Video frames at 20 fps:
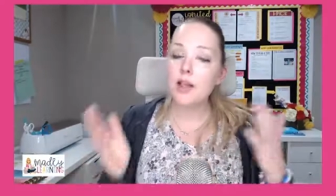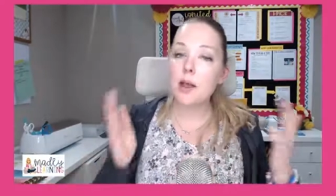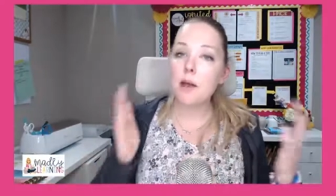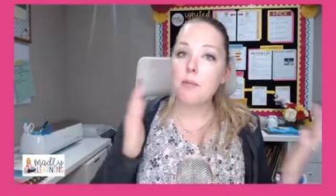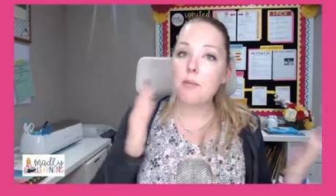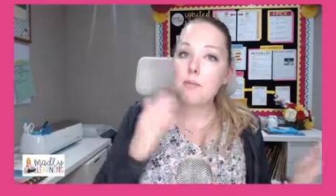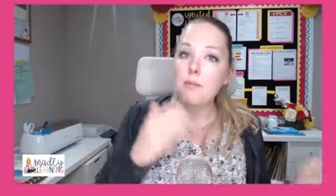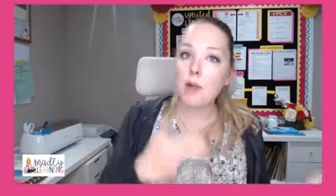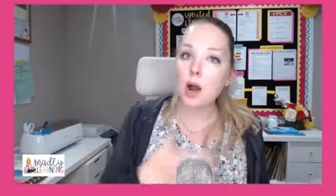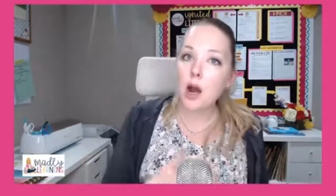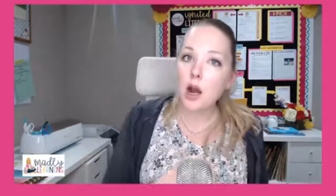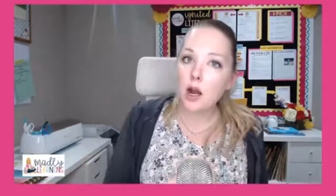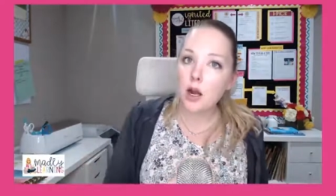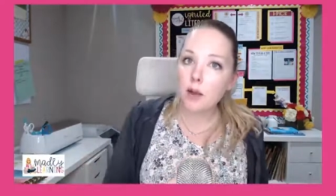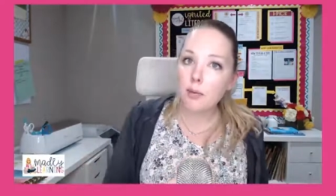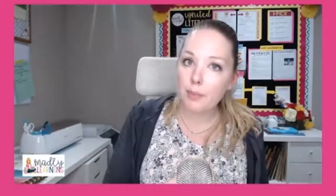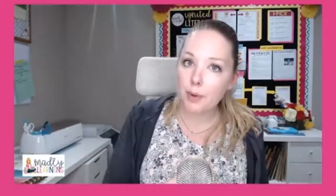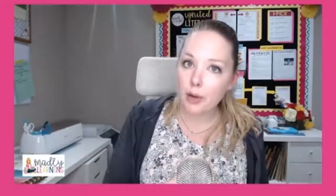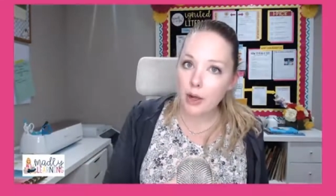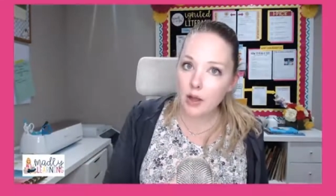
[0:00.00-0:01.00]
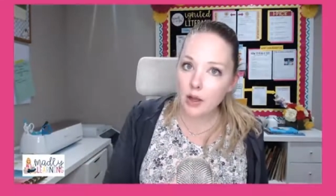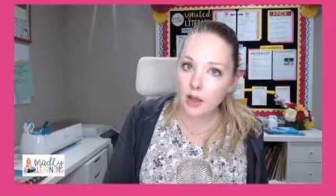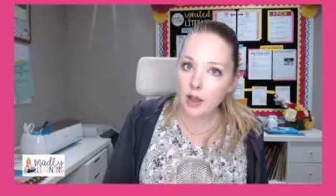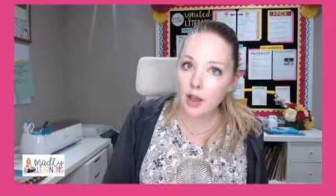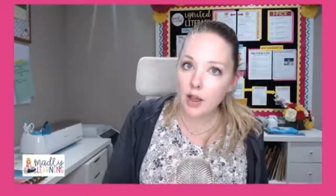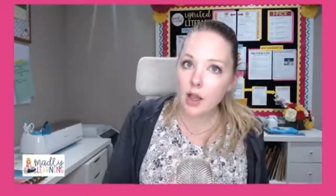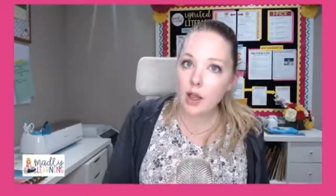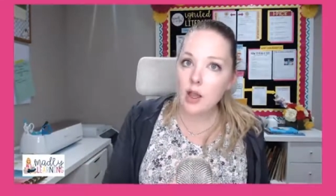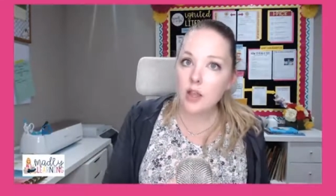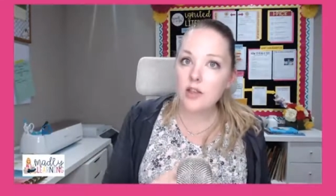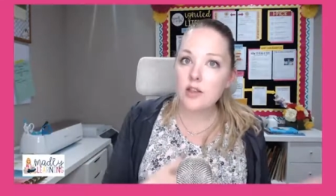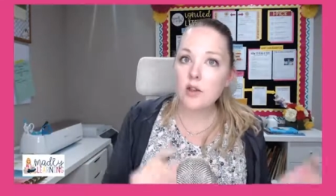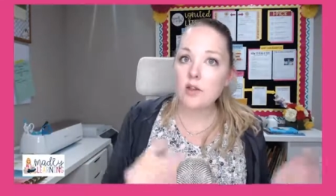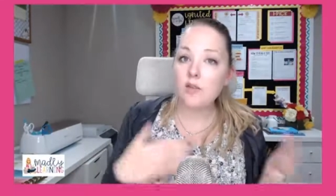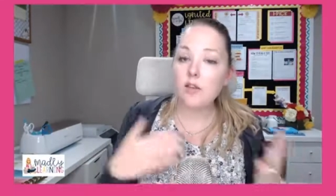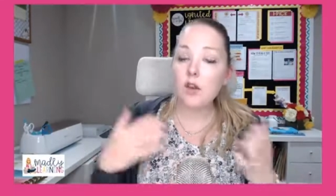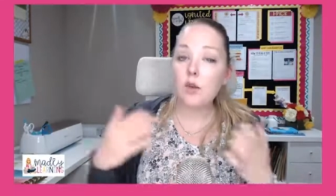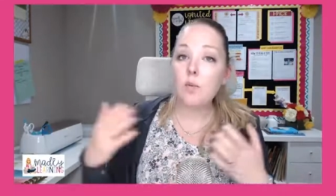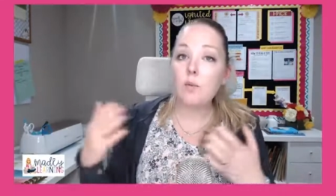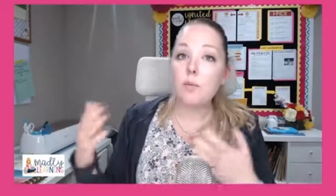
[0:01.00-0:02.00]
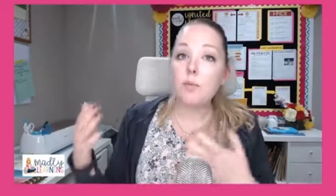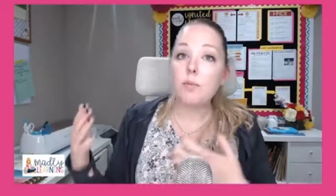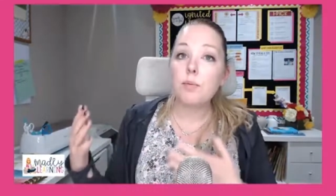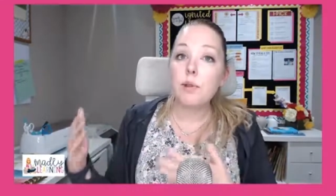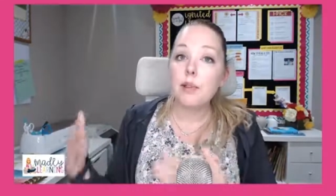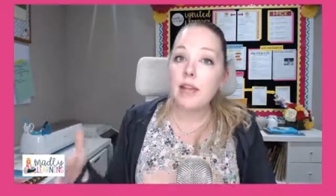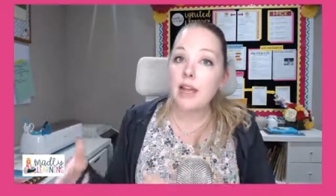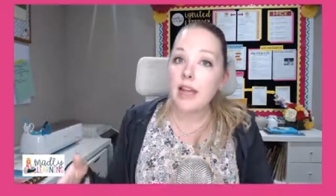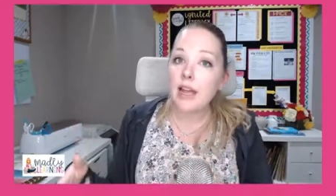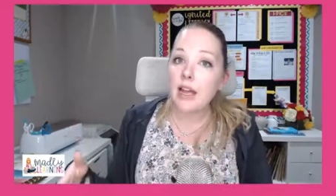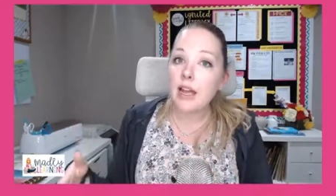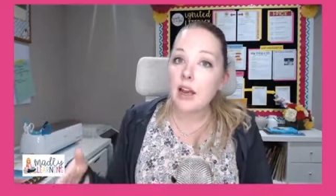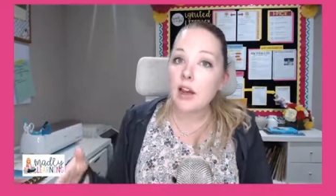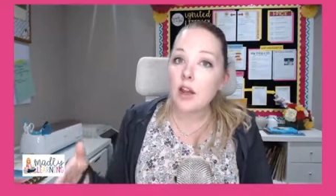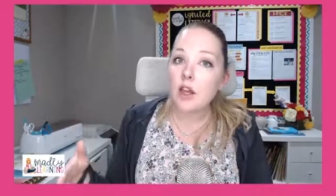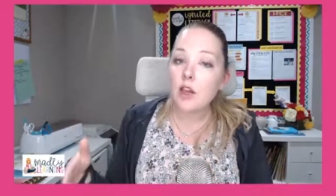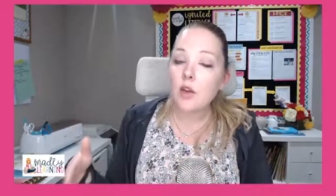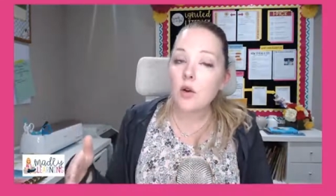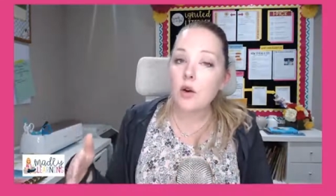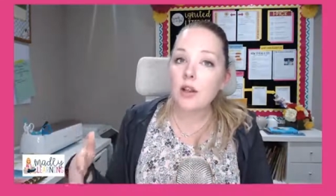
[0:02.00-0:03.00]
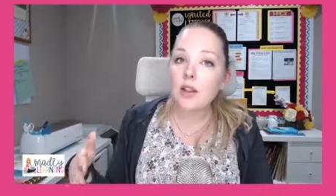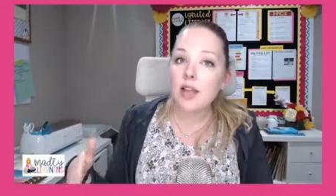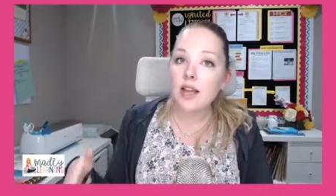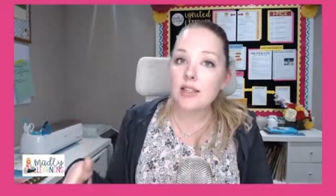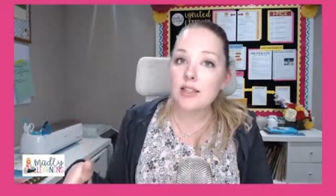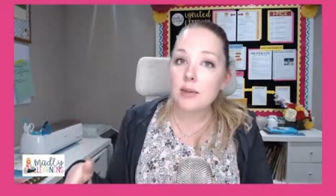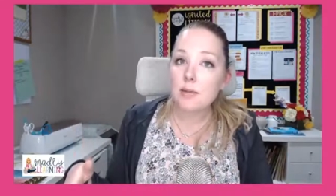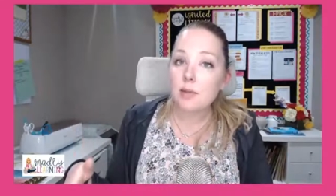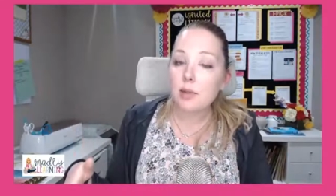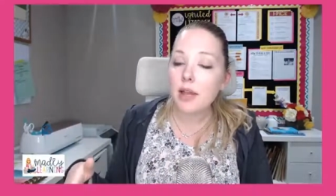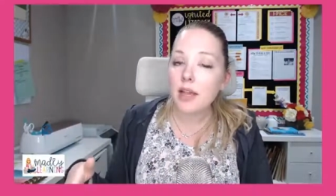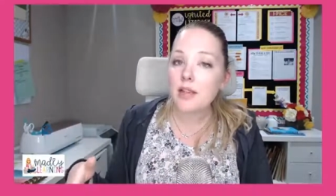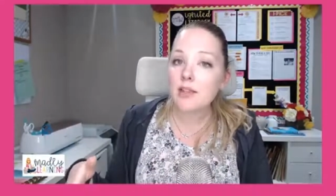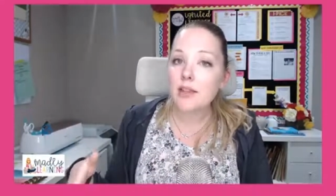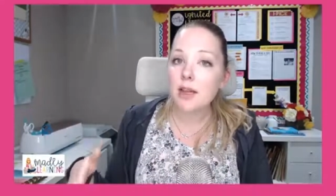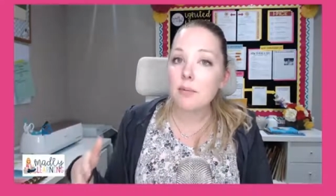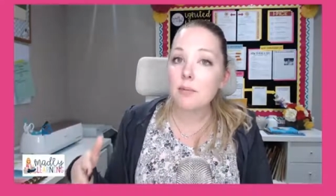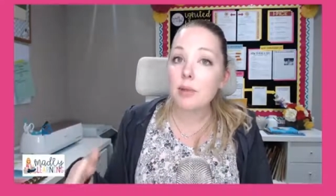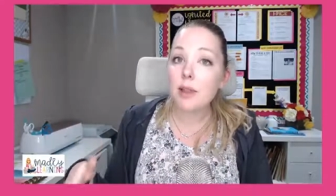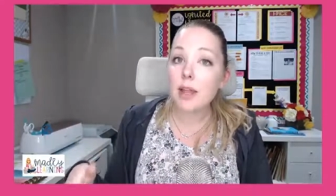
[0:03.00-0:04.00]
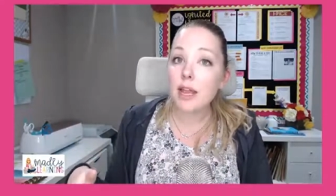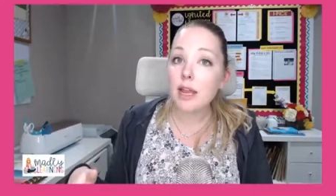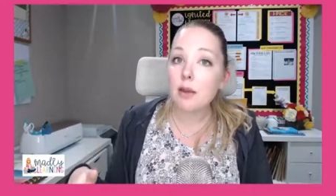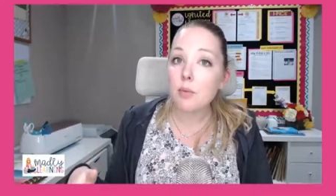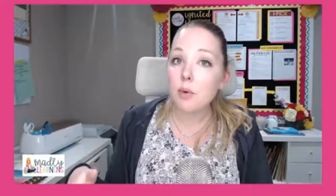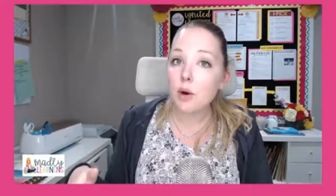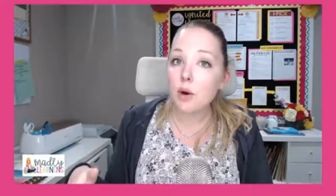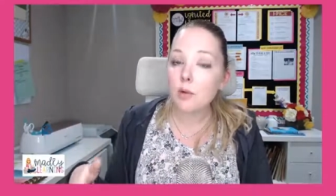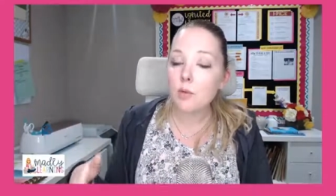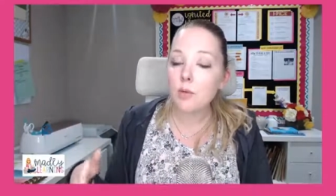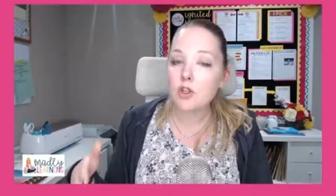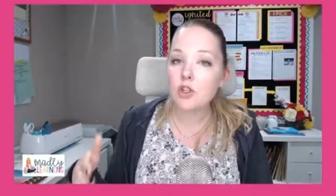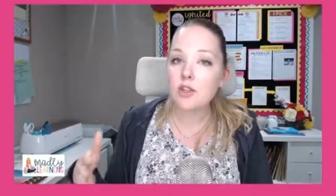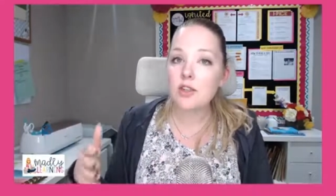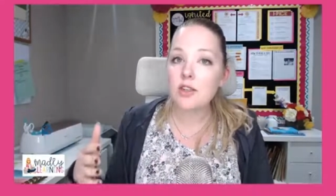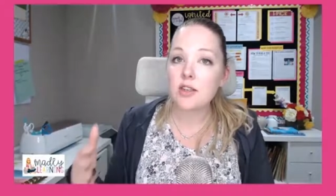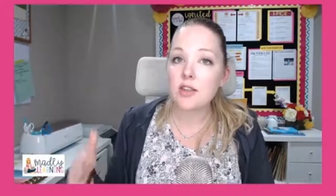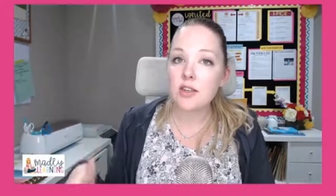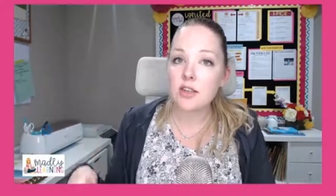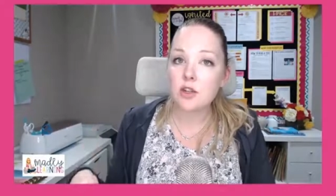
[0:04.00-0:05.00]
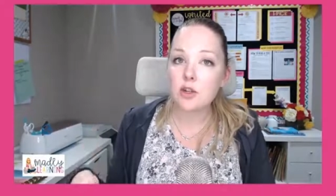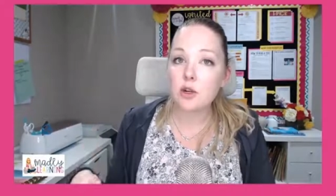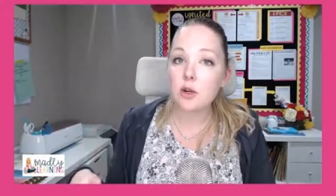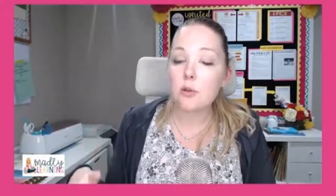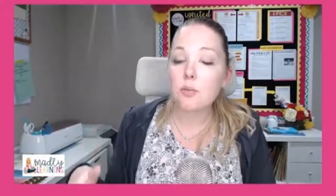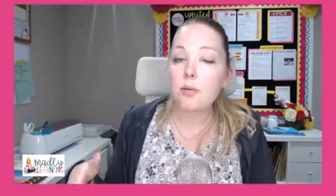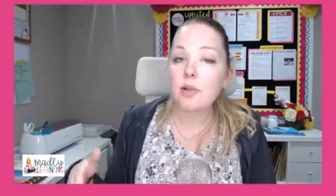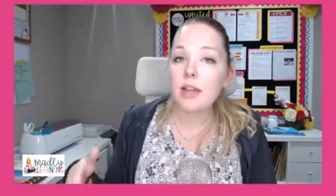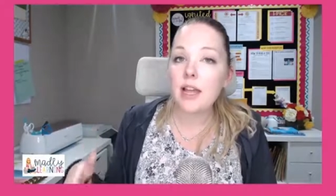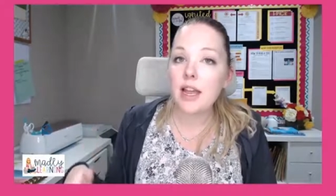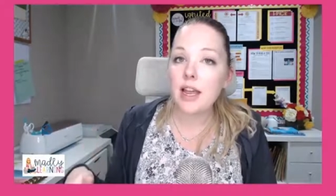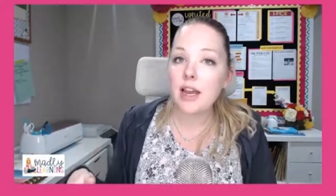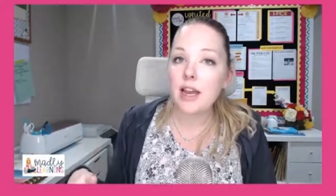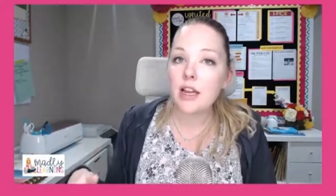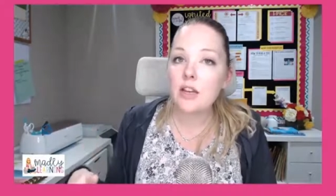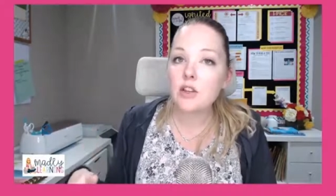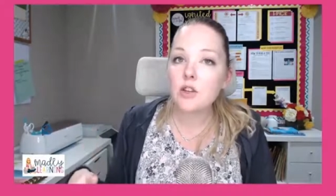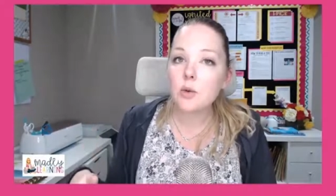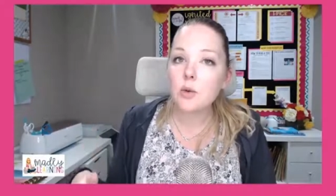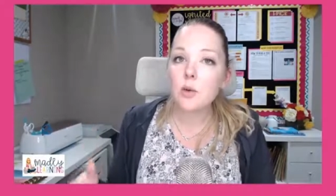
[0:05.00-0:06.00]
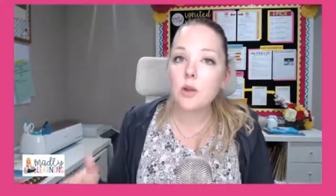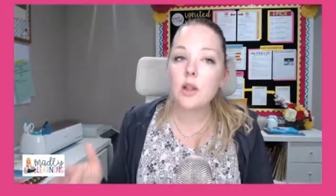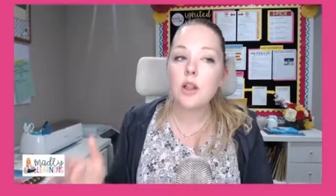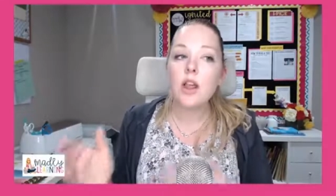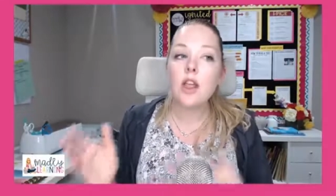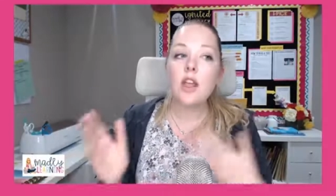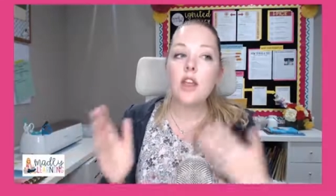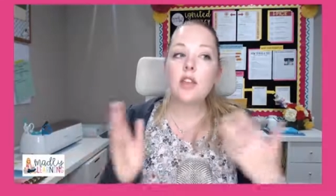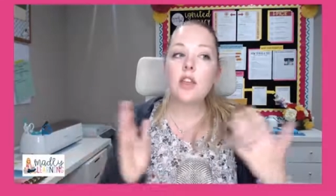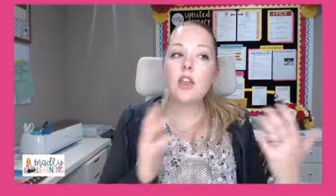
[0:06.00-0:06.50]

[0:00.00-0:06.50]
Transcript: Markbook. So, if you plan your lesson plans on Plan Board, which is a digital planning tool,